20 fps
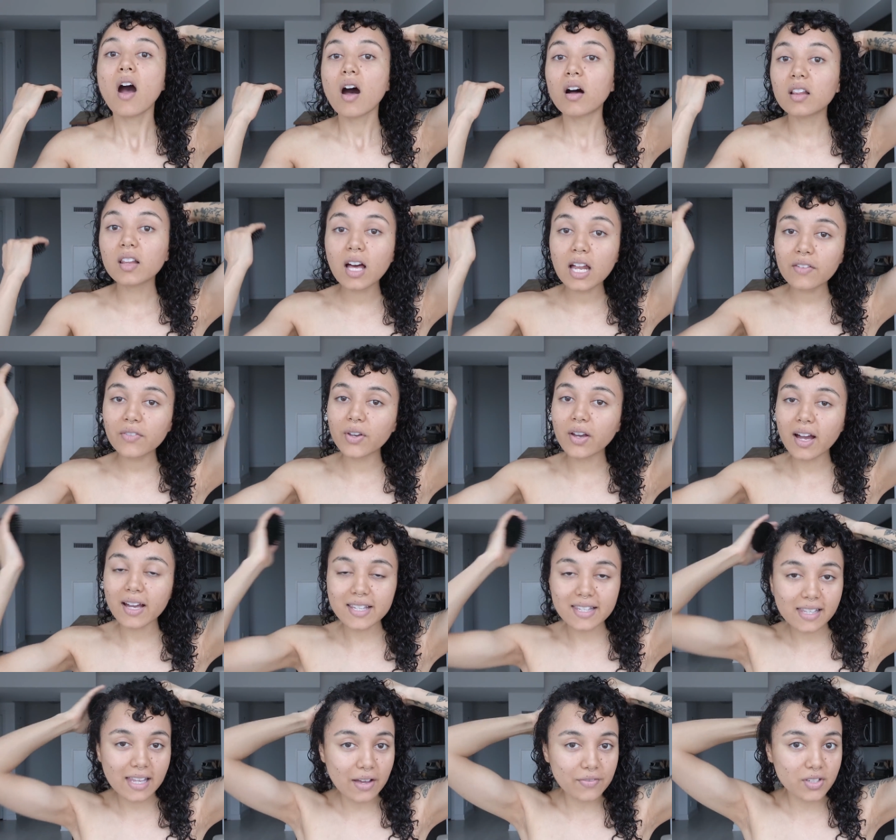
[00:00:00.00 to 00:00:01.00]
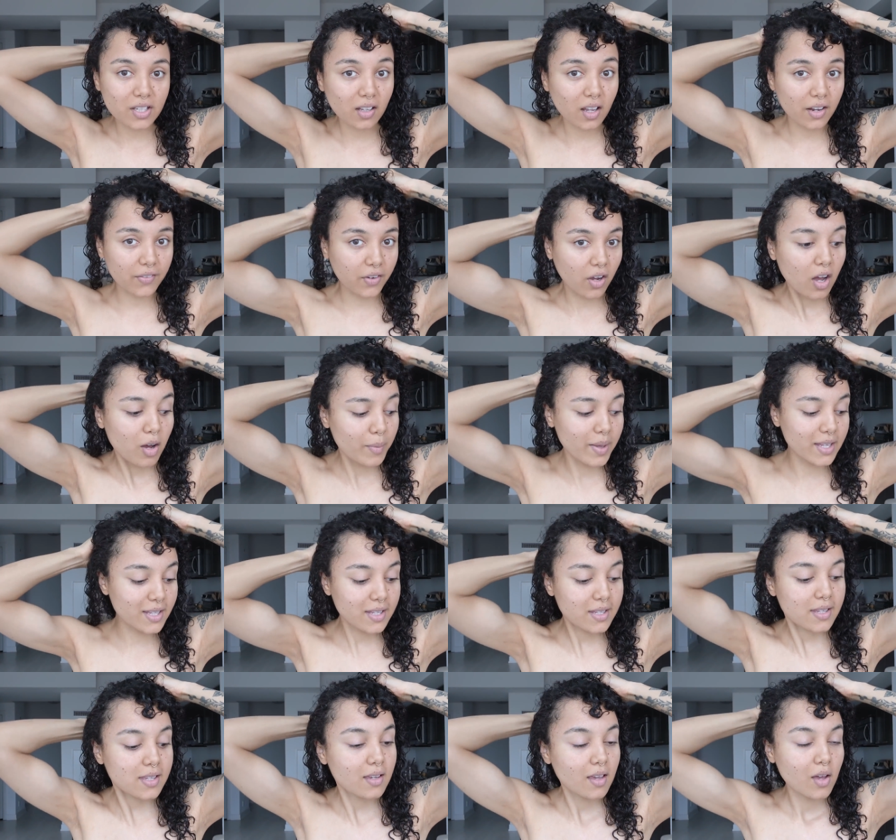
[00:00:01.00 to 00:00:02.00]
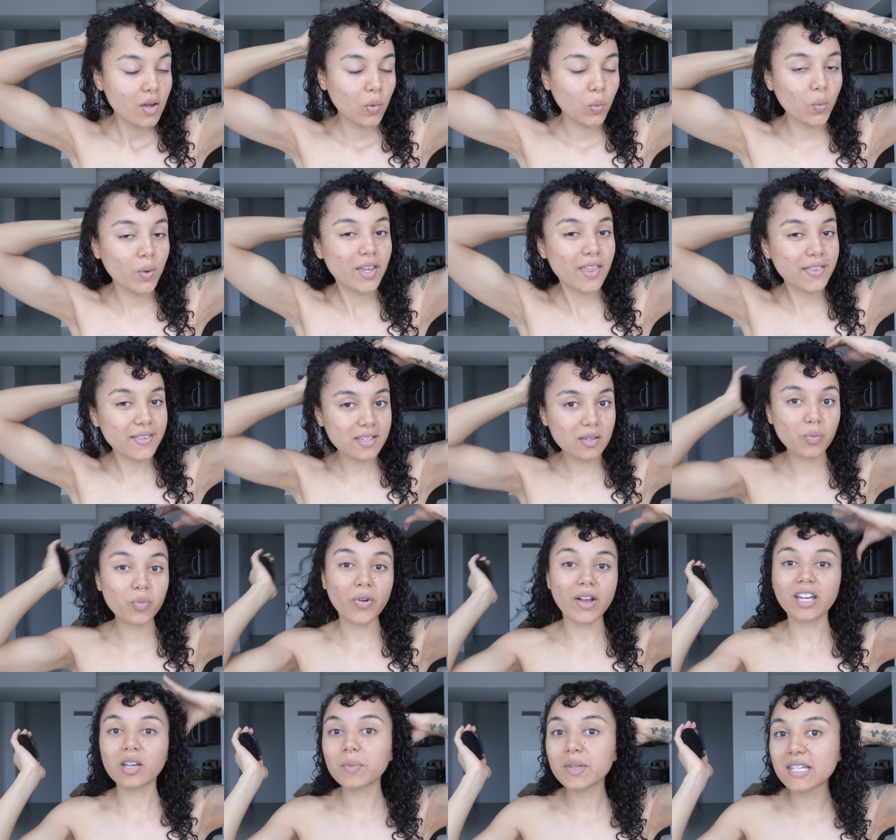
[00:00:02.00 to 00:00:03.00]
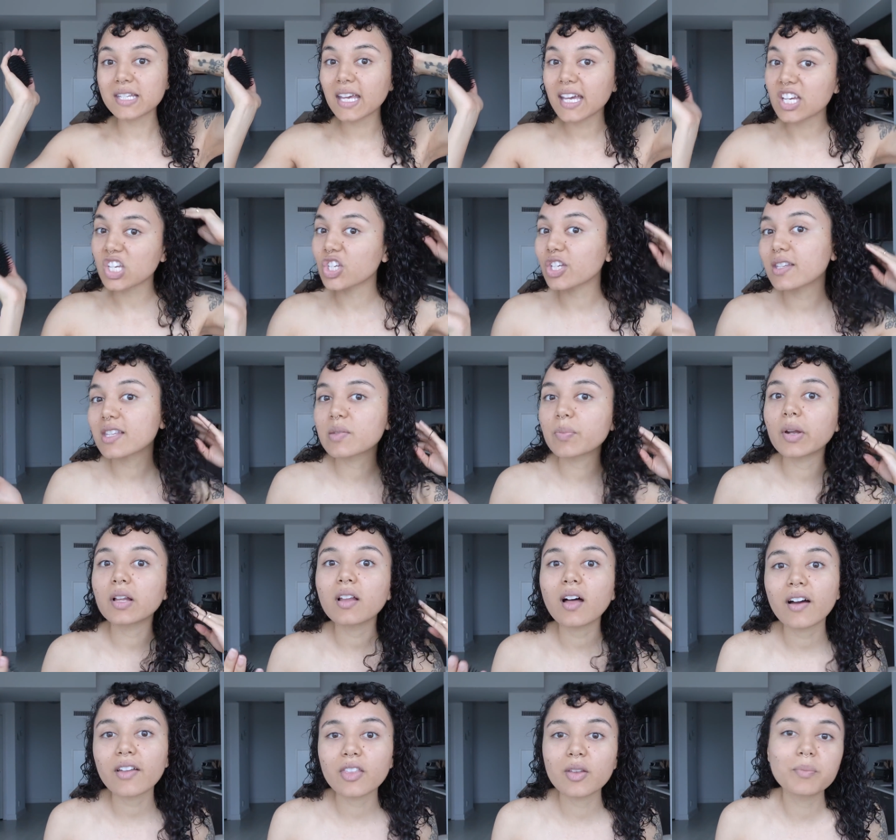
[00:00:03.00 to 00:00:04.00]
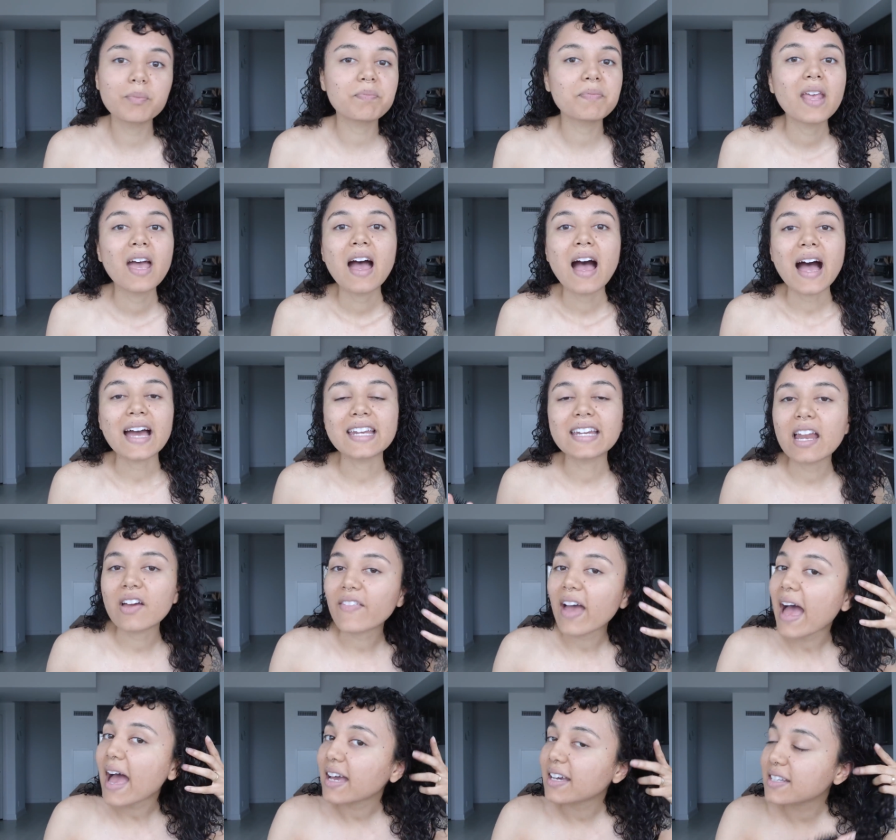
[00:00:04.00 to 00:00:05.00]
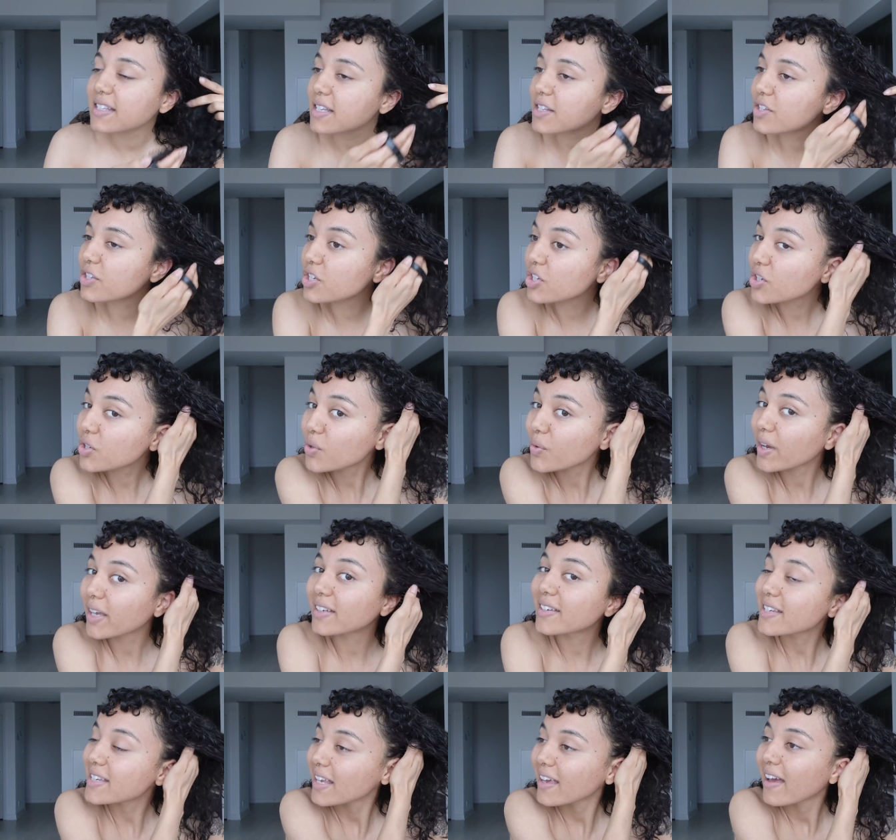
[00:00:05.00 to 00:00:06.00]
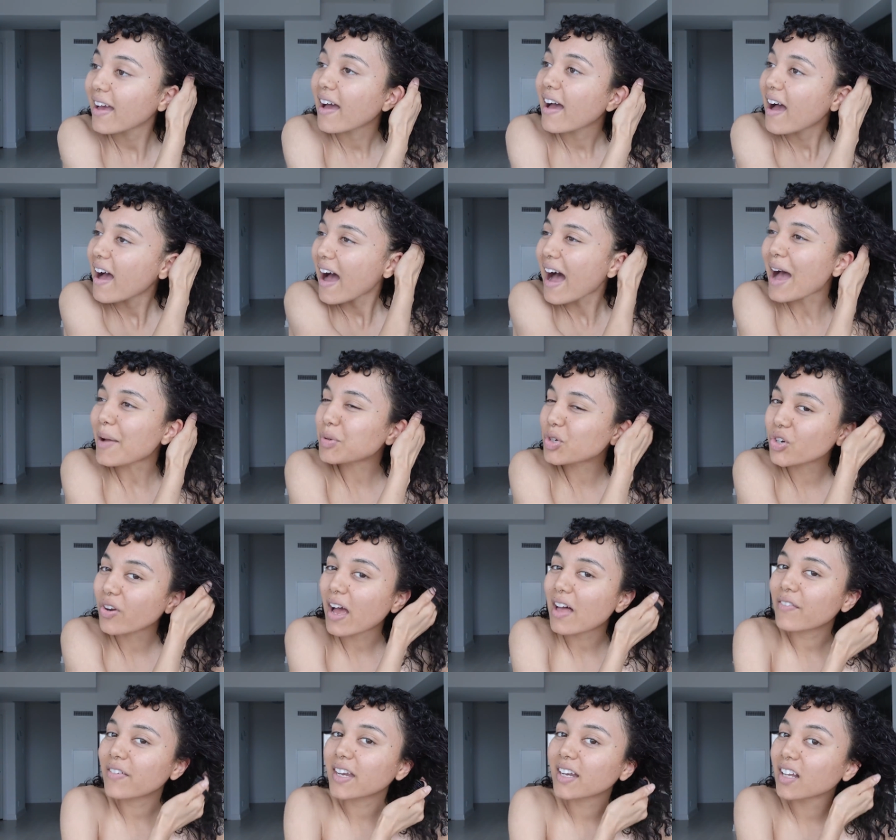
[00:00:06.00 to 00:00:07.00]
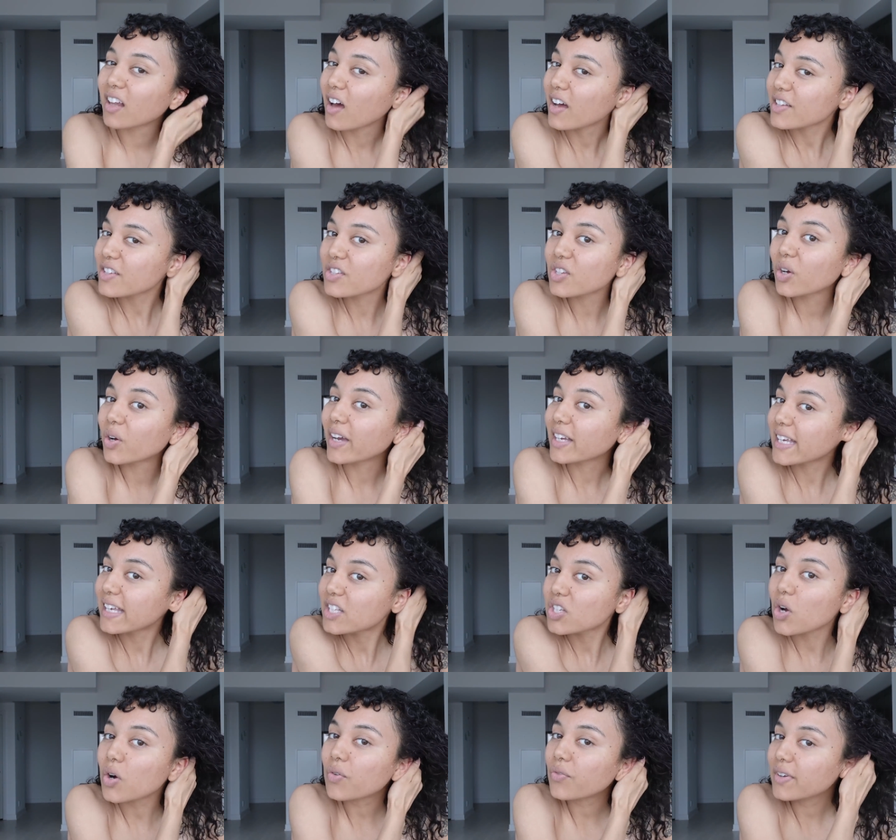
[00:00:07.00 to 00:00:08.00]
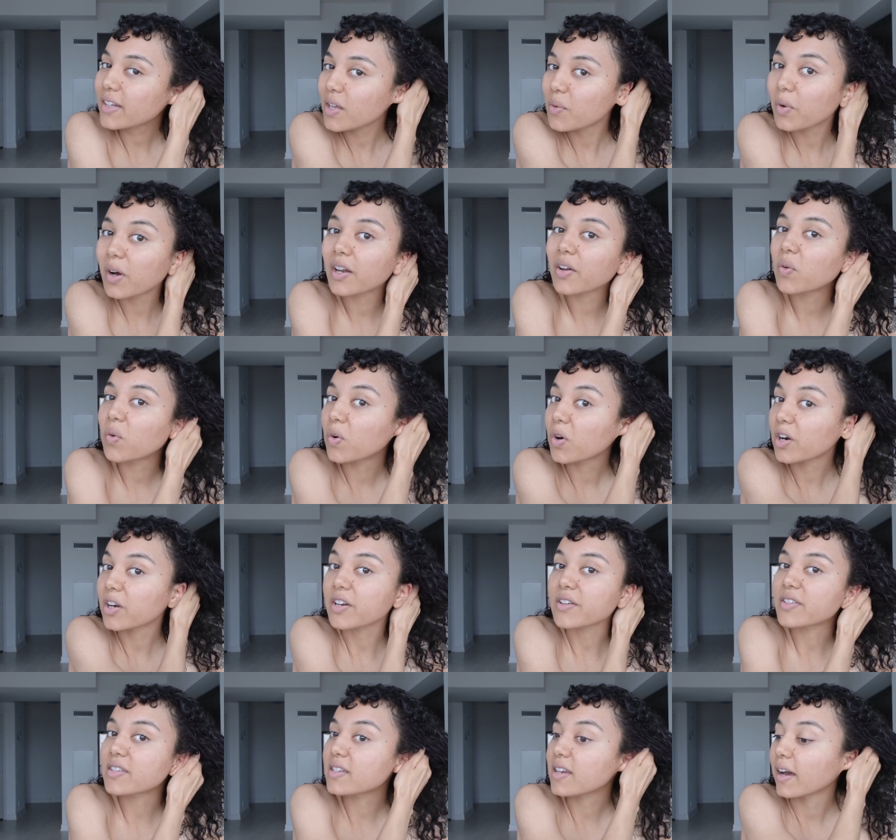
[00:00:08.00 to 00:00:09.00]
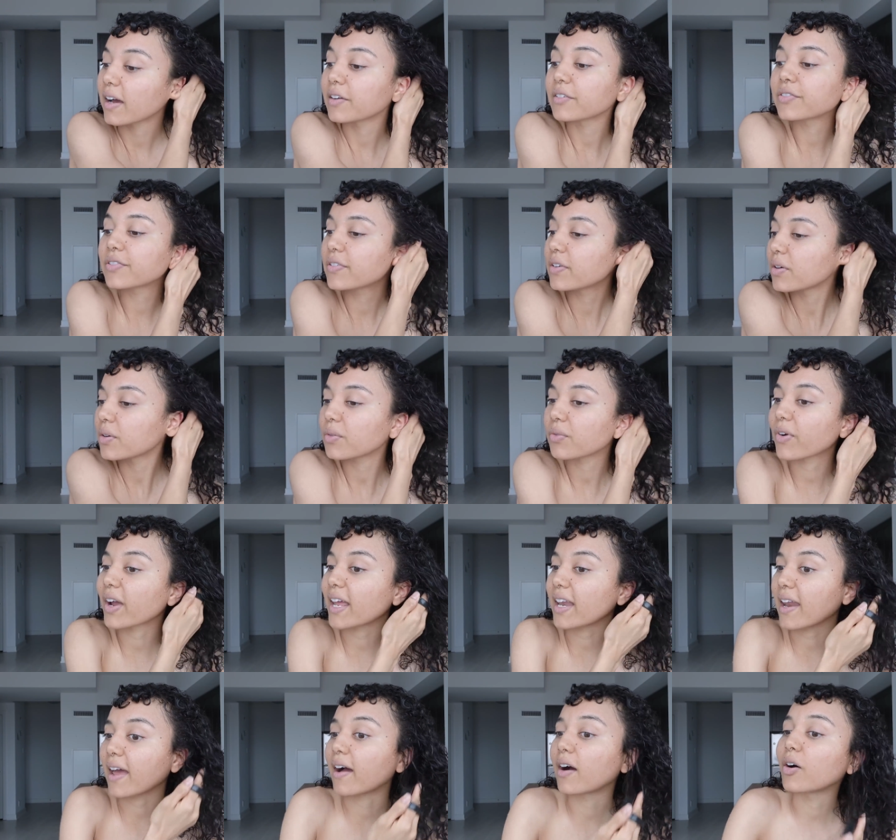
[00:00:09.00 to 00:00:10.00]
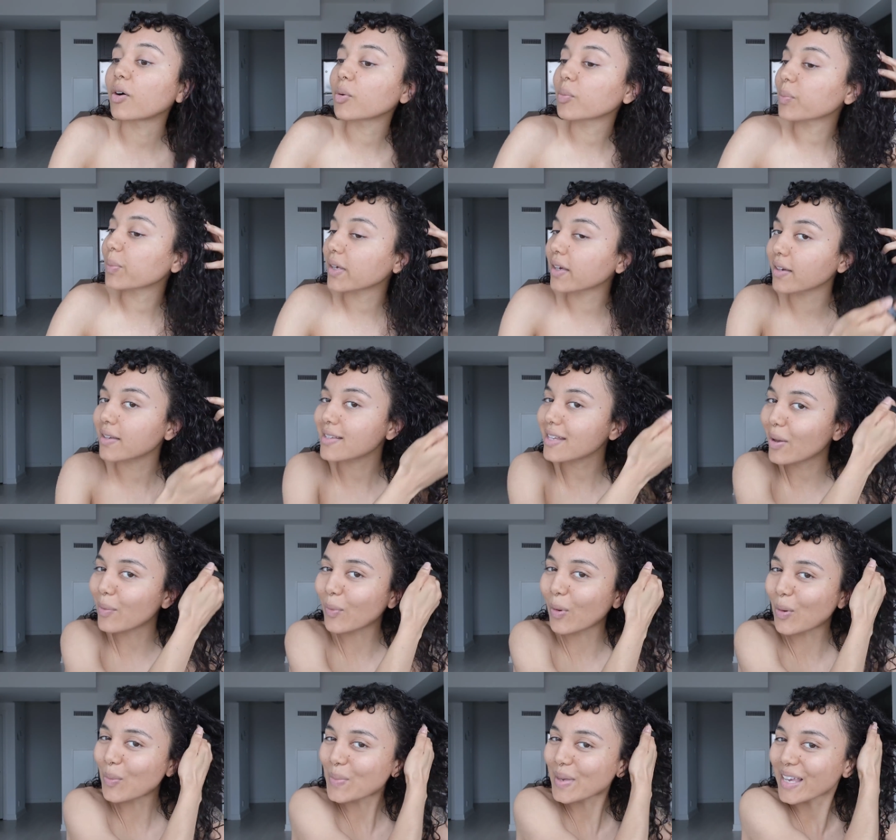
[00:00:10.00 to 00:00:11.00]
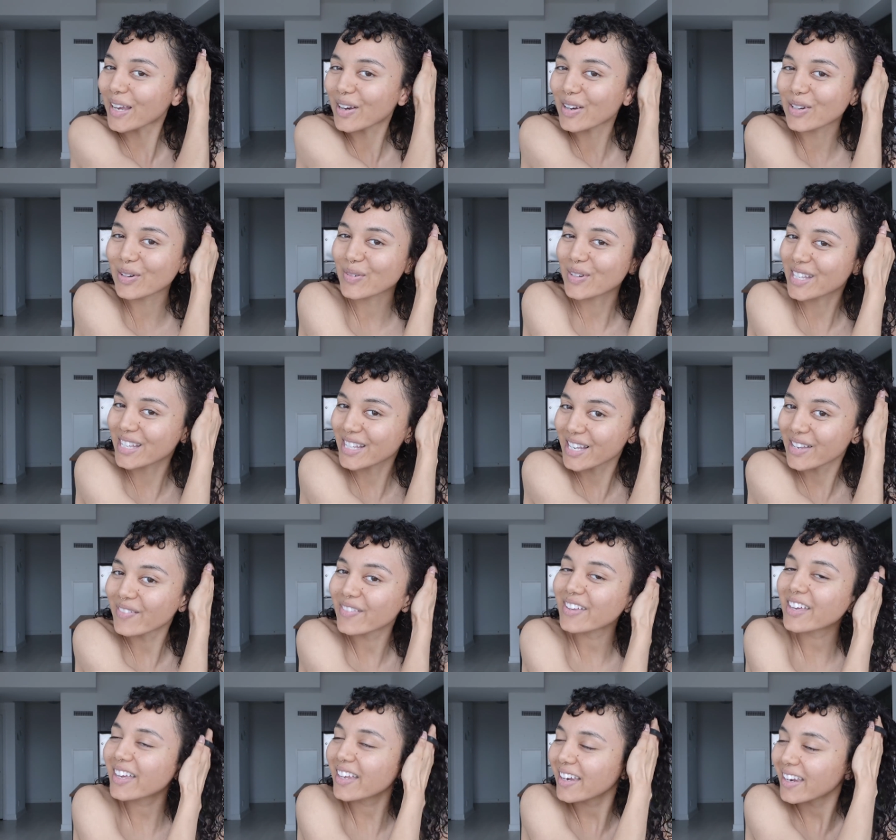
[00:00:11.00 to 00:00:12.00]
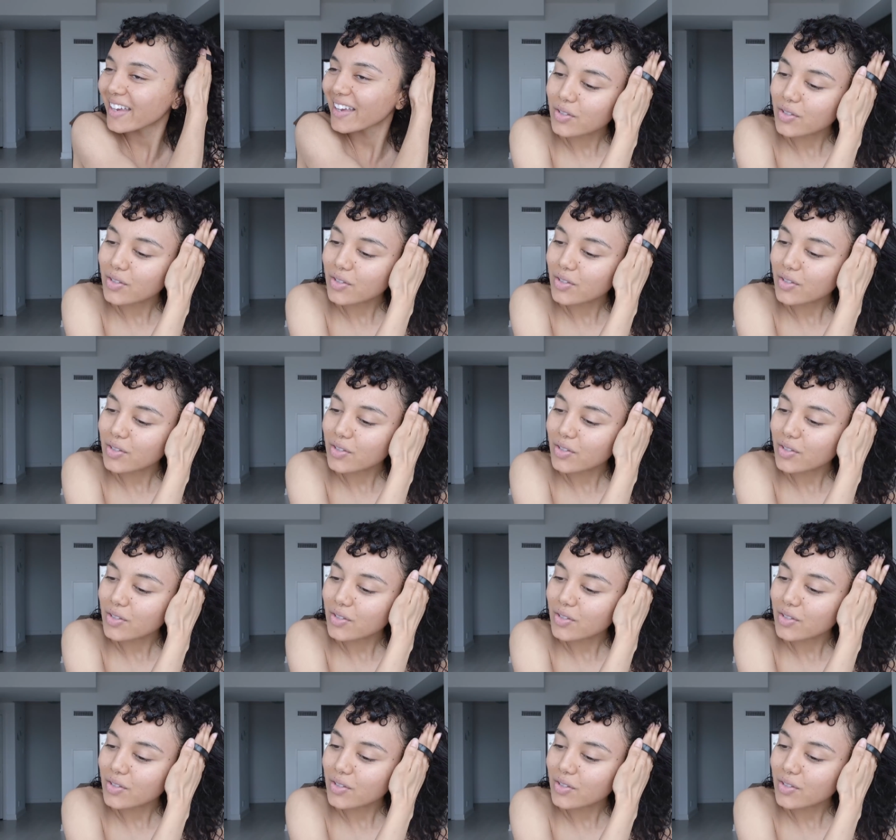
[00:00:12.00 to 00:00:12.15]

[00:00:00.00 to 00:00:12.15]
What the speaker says: A lot of you guys left a lot of comments with some recommendations, but a lot of them I didn't have access to, and I'm traveling a lot, so I don't really want to order stuff right now because I won't be here to receive it.